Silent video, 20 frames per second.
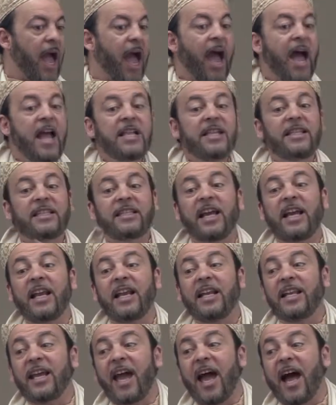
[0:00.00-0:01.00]

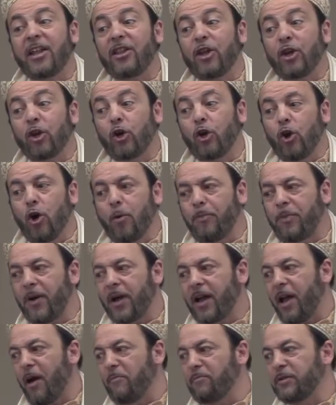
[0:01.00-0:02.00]
until the other
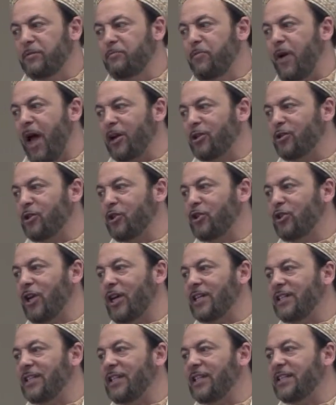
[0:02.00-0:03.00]
group comes back to
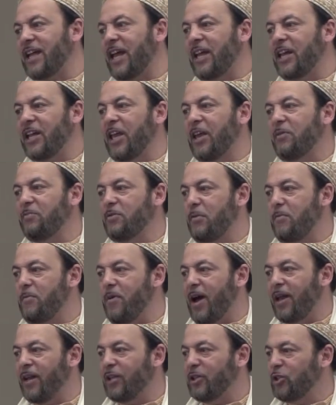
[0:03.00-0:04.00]
justice and keep the
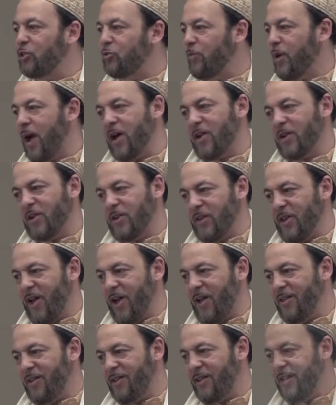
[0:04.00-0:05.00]
balance. Subhanallah.